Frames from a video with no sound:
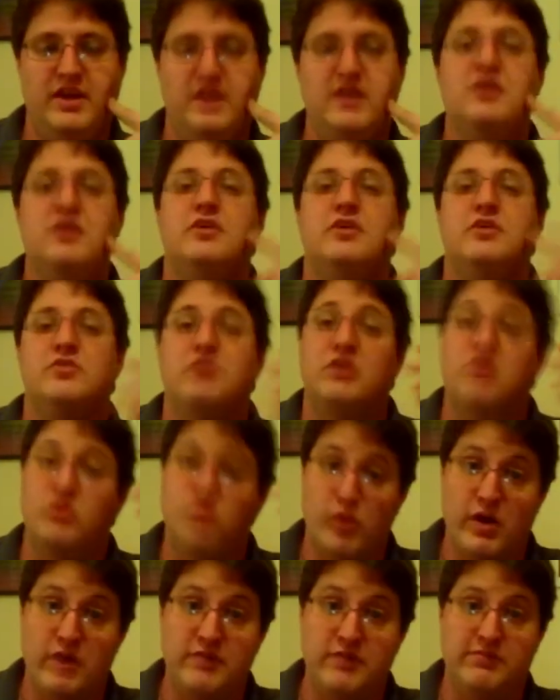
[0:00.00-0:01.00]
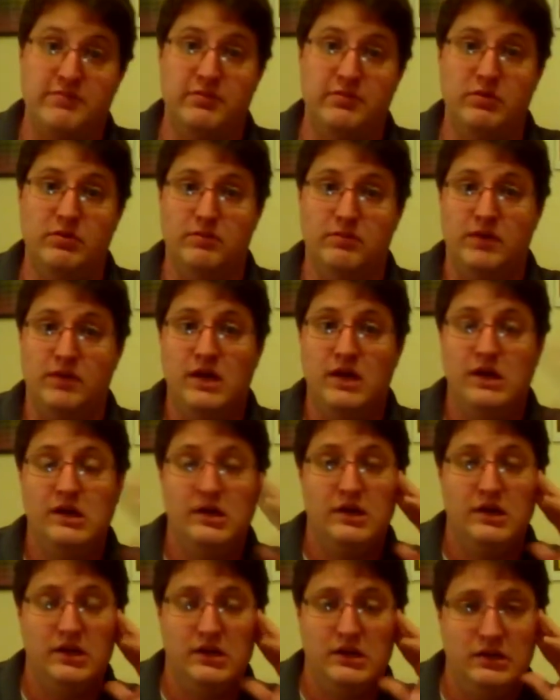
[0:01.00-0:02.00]
and it is a great film.
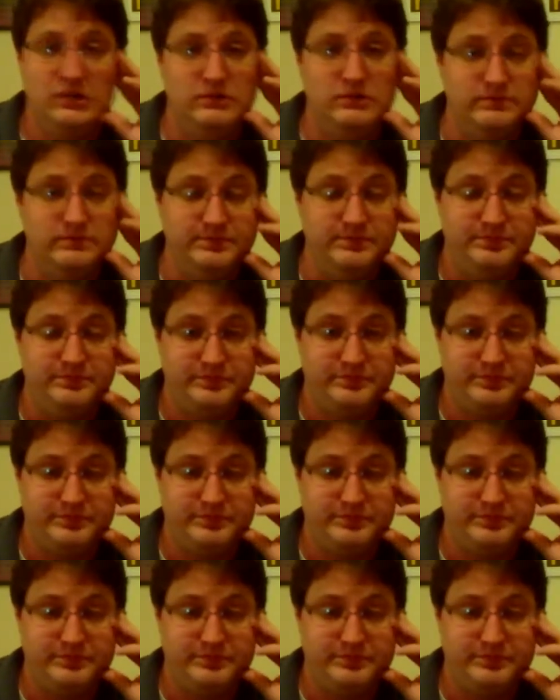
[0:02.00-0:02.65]
Um,